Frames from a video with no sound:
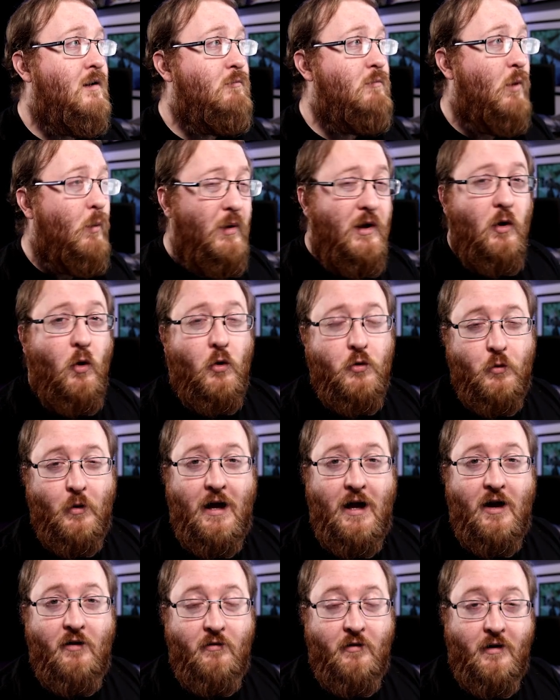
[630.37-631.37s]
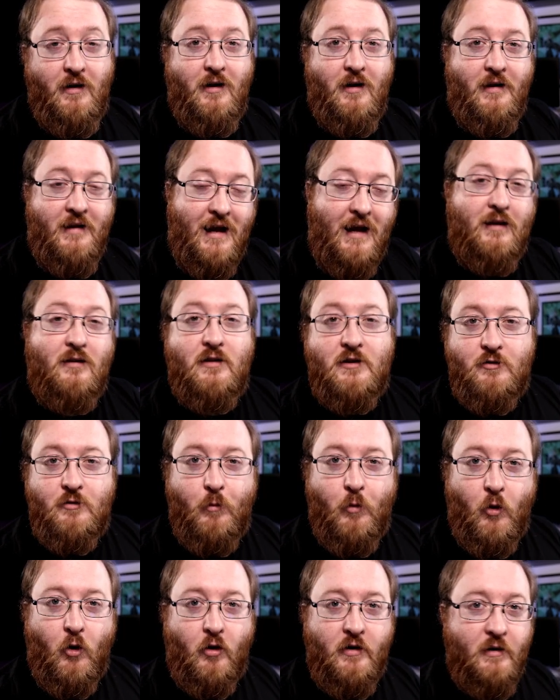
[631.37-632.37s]
But we also have an analyst
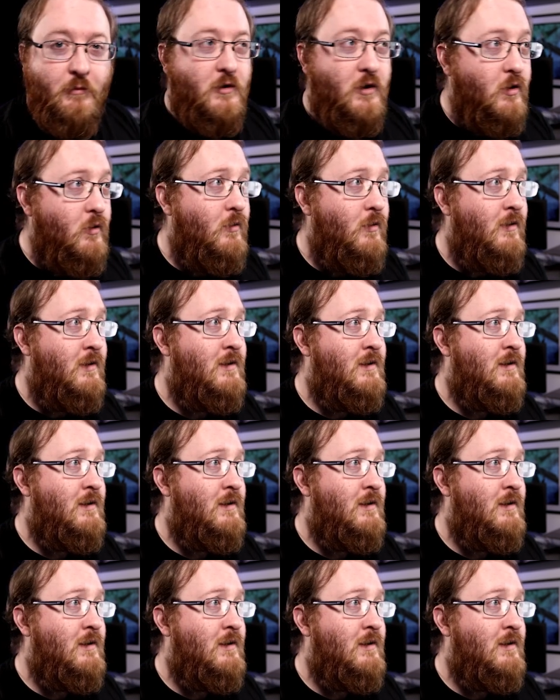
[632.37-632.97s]
report on him too.